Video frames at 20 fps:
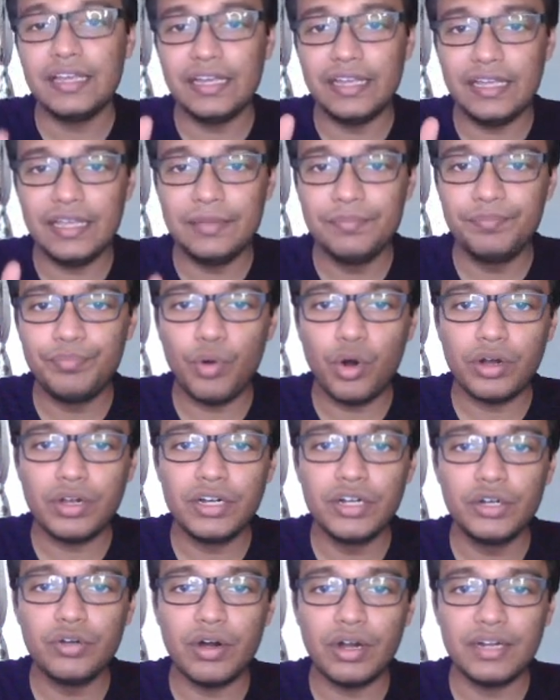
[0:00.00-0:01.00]

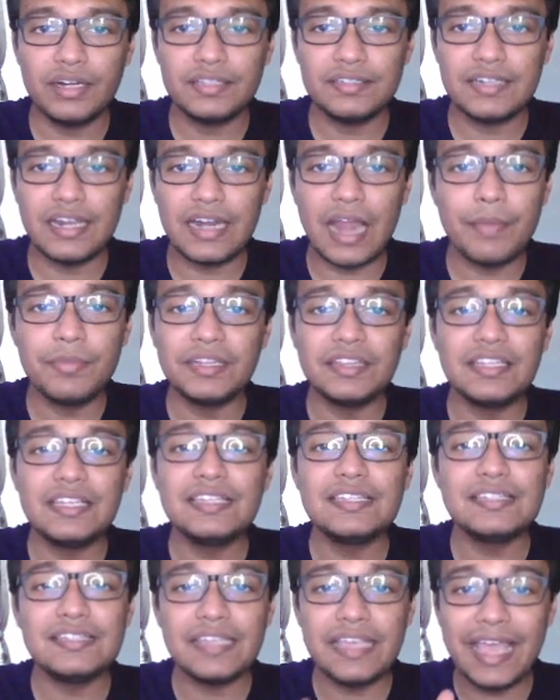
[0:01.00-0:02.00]
important to understand.
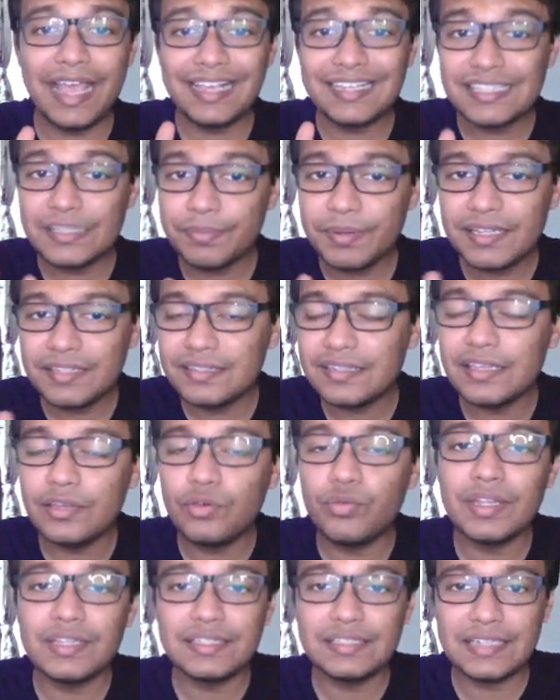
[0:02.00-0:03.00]
These expressed
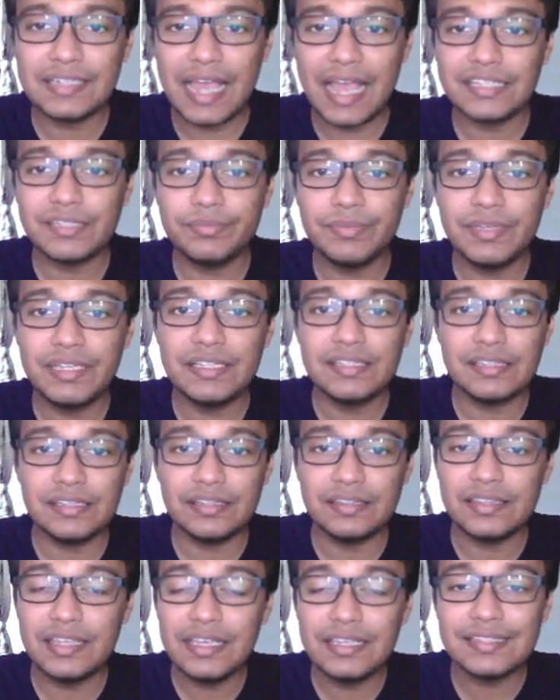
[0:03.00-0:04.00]
sequence tags means
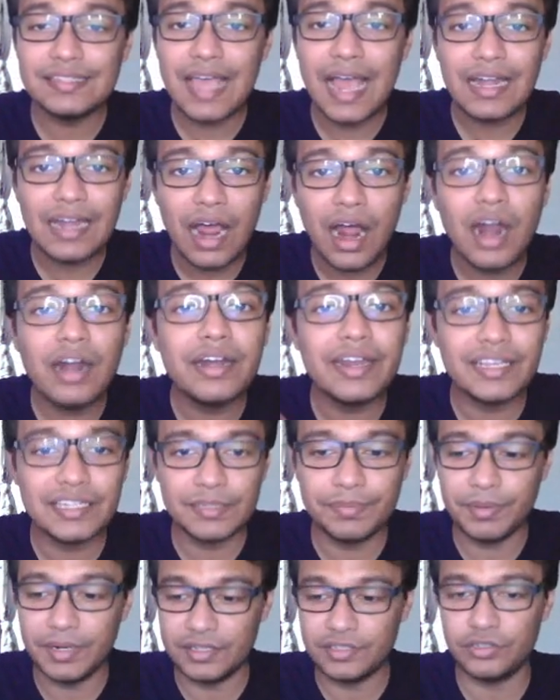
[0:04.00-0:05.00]
things that are
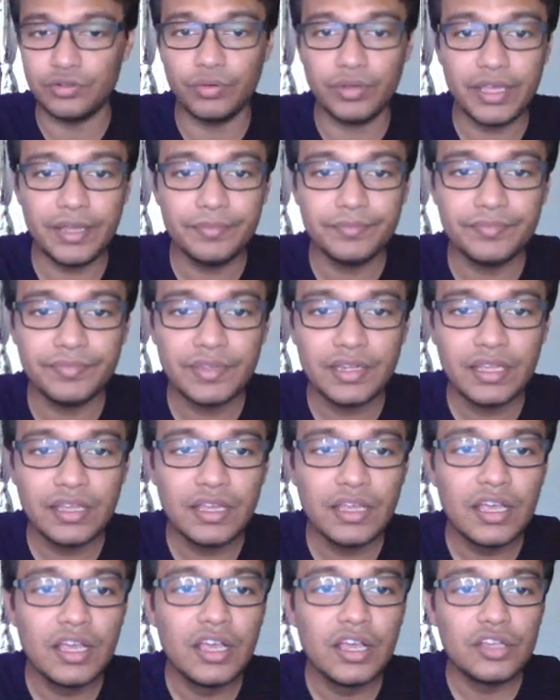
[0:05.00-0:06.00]
expressed, okay?
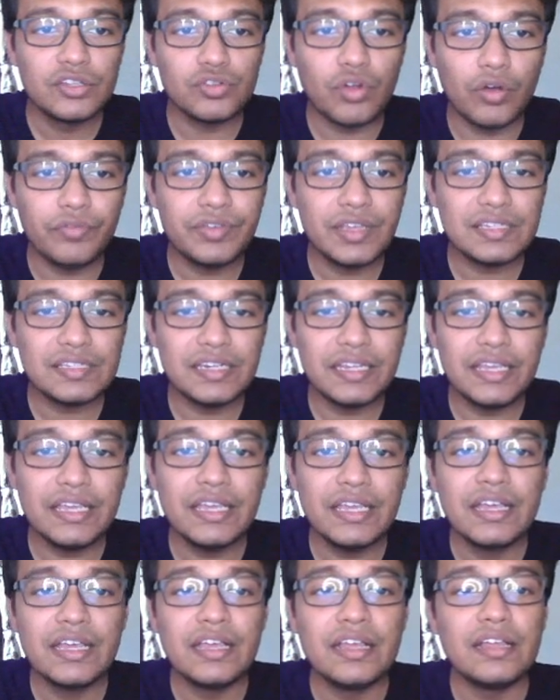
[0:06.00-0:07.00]
So
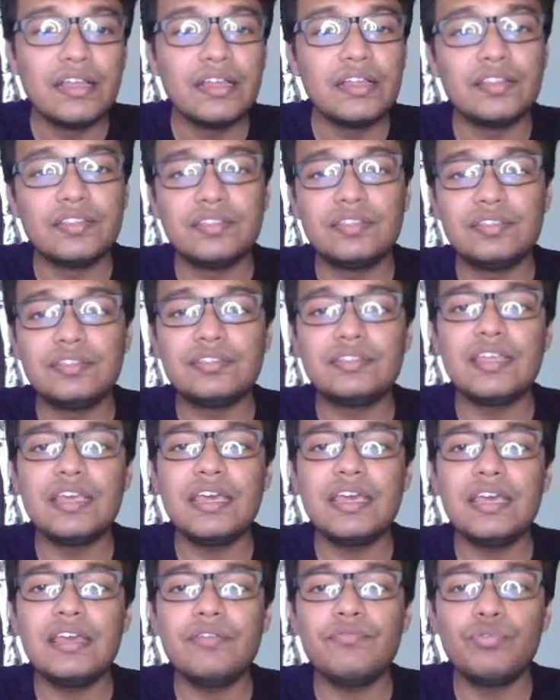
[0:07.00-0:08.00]
obviously
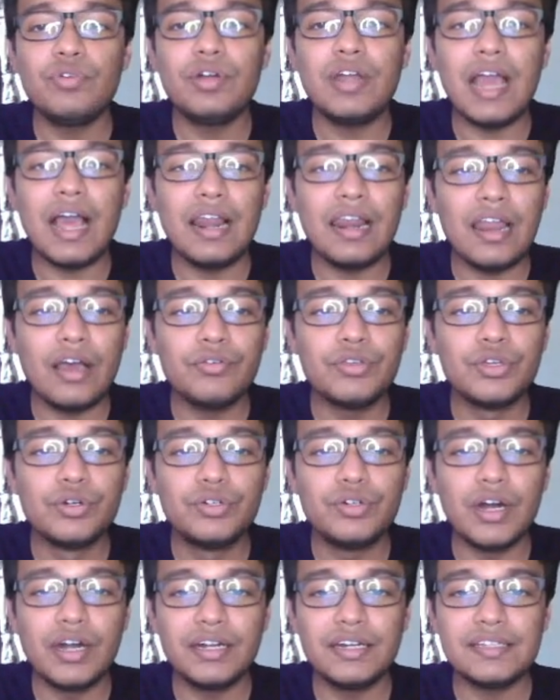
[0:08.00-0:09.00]
they would allow you to
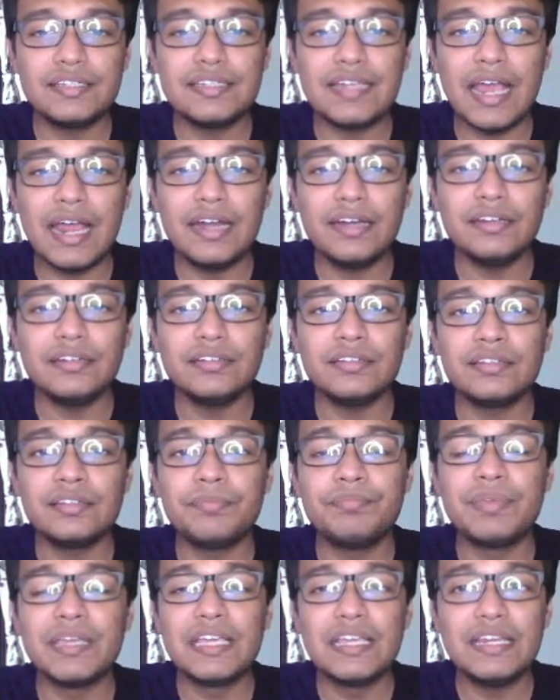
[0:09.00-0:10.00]
understand the
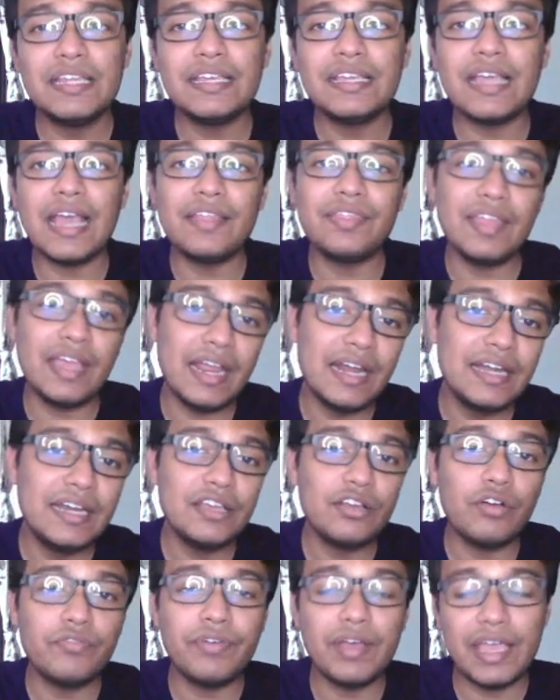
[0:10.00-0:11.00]
beginning and the ending
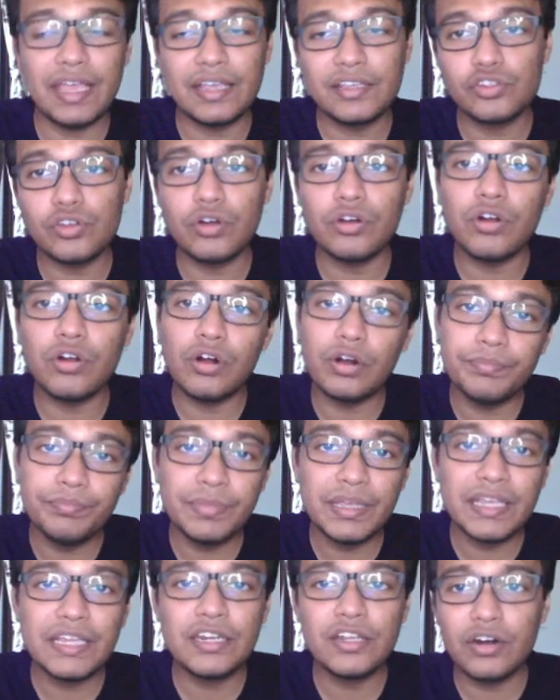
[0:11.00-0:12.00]
of an exon or
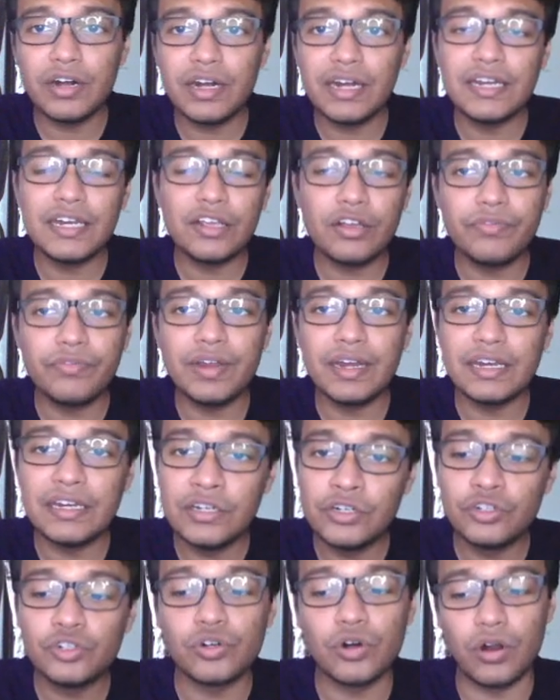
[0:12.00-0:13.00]
beginning or ending of an
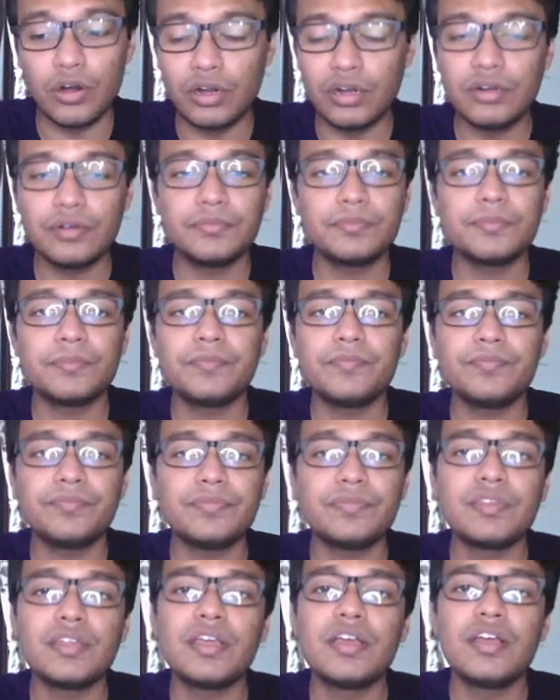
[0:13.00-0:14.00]
intron.
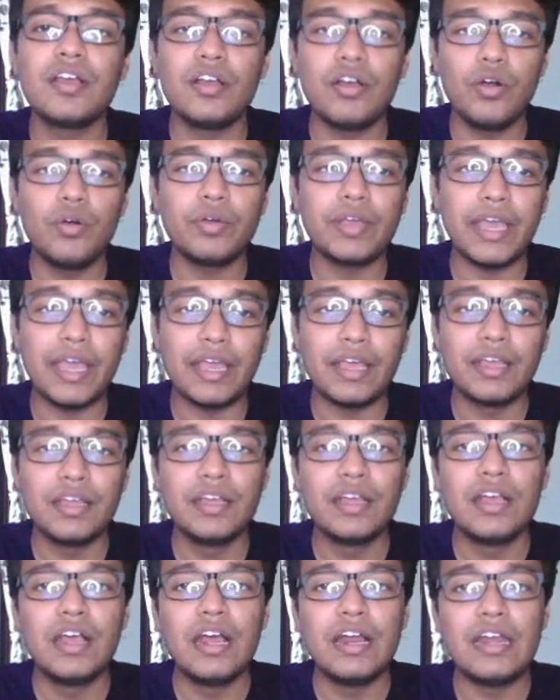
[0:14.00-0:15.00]
Okay,
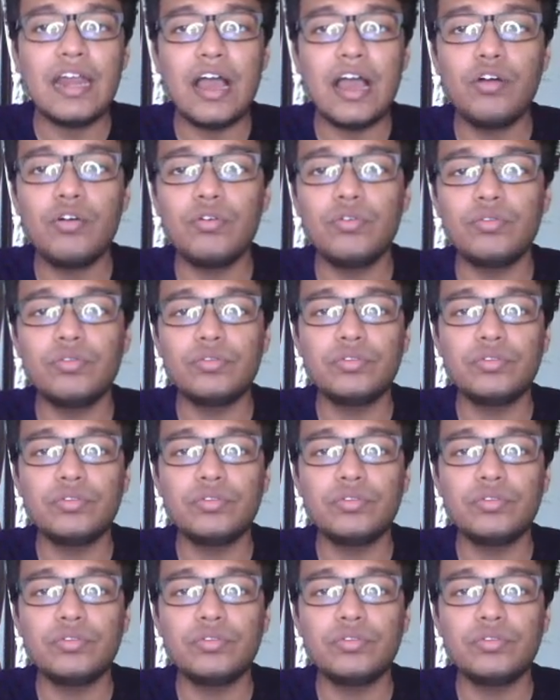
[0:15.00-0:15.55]
now